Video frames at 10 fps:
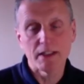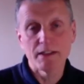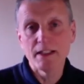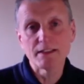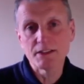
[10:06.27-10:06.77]

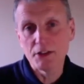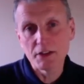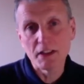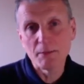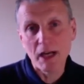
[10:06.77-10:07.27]
And this, you
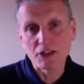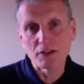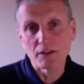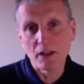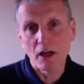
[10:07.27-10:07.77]
can
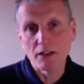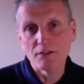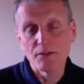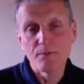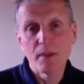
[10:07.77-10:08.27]
imagine, kind of